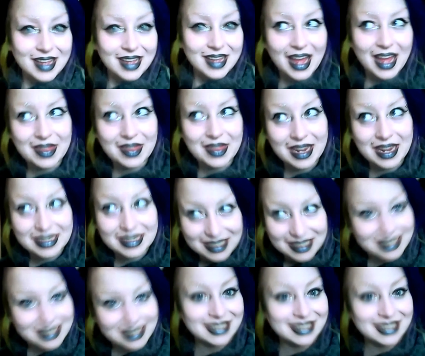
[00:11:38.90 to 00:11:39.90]
and that it's
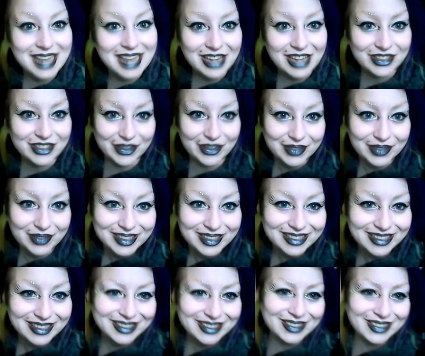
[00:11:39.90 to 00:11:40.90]
easier to get to.
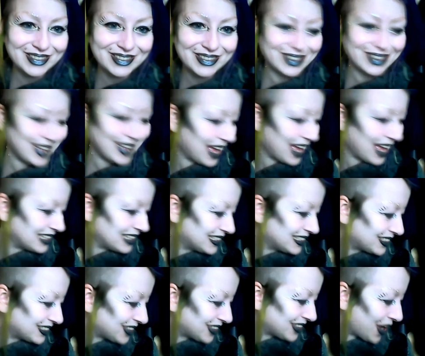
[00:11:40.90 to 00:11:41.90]
And
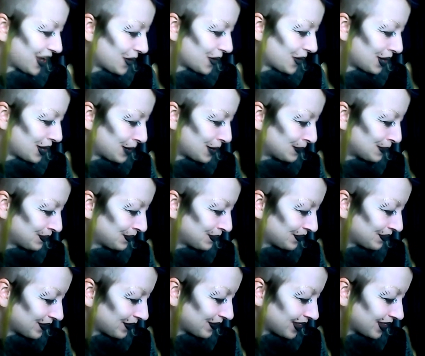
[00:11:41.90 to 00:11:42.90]
so
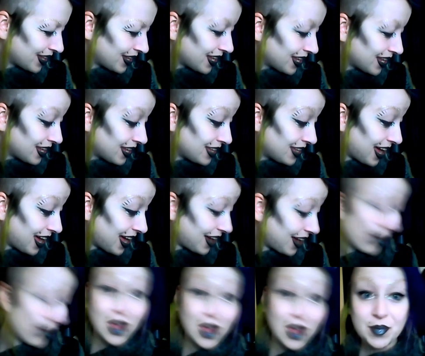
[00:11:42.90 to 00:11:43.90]
yeah, no,
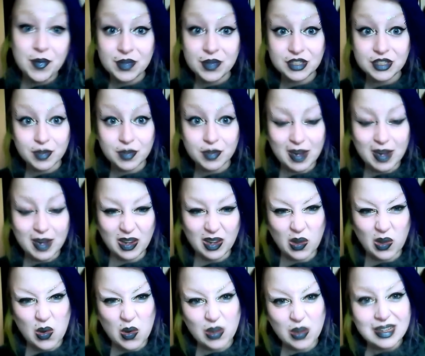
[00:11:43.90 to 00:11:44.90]
I hope you enjoyed my little
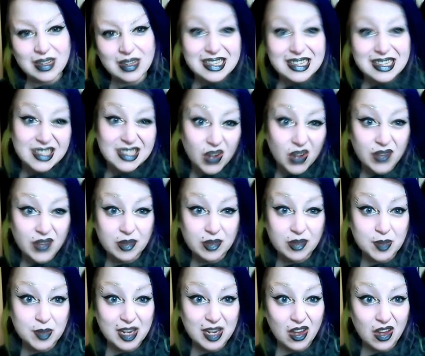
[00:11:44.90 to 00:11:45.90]
haul. Sorry if it was
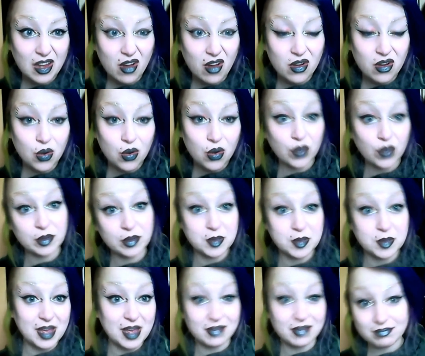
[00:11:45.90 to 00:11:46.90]
a bit long, or if it was a
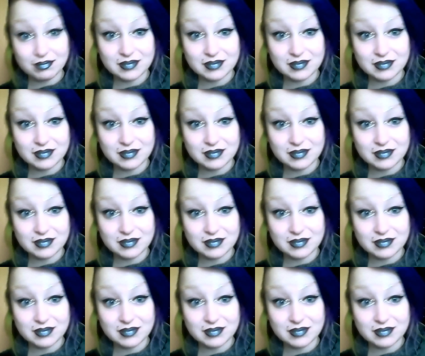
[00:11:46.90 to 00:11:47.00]
bit